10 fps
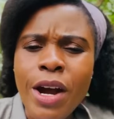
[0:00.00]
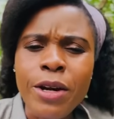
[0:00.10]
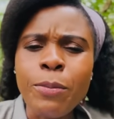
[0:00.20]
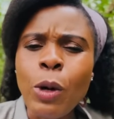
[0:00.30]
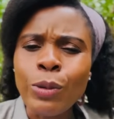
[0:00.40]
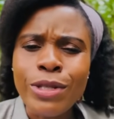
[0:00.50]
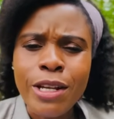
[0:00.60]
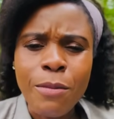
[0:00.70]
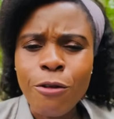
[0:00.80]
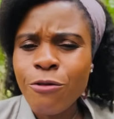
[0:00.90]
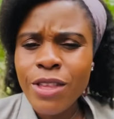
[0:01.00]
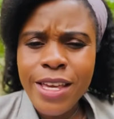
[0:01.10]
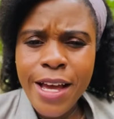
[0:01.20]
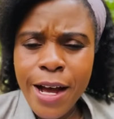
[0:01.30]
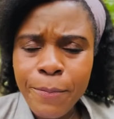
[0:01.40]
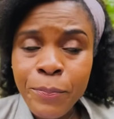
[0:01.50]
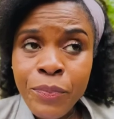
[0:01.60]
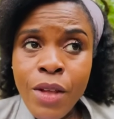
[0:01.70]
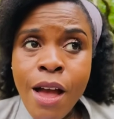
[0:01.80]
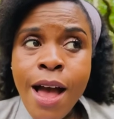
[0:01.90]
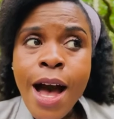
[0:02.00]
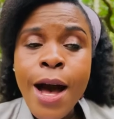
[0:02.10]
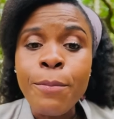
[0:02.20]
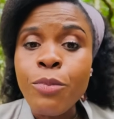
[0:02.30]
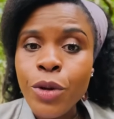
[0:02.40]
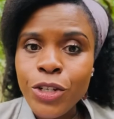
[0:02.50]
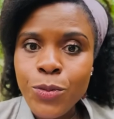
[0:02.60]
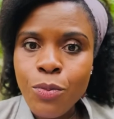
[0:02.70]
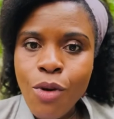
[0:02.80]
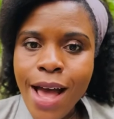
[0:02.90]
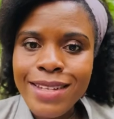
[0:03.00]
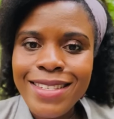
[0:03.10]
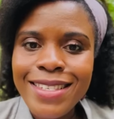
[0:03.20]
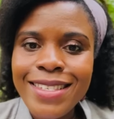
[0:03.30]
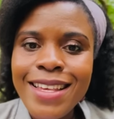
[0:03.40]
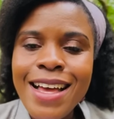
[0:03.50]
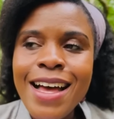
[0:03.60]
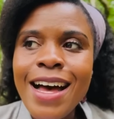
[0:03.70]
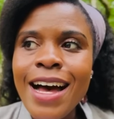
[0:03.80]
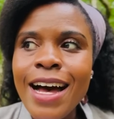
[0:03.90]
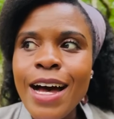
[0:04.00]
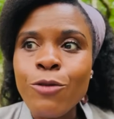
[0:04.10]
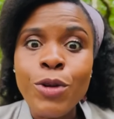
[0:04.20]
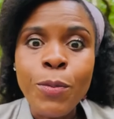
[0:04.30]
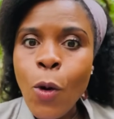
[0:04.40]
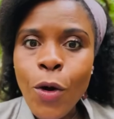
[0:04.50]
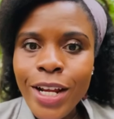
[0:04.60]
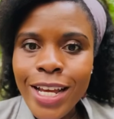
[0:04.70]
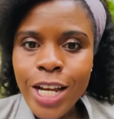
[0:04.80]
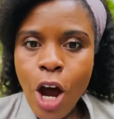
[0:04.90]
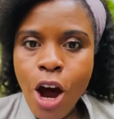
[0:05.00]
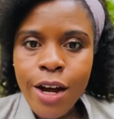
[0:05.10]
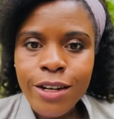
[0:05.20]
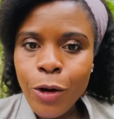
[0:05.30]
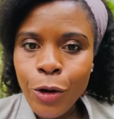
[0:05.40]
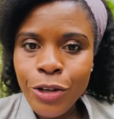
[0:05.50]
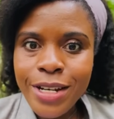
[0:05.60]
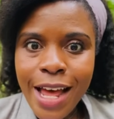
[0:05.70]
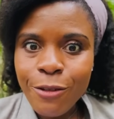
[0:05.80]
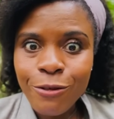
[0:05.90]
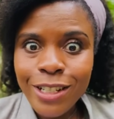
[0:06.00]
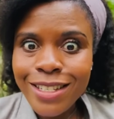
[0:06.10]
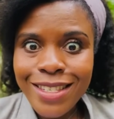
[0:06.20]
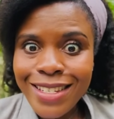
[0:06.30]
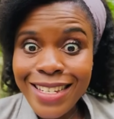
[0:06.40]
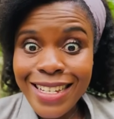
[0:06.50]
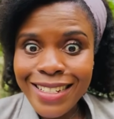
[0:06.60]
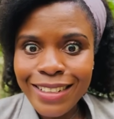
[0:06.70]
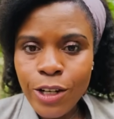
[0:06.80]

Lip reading: to post some of the British press reporting on her Netflix deal.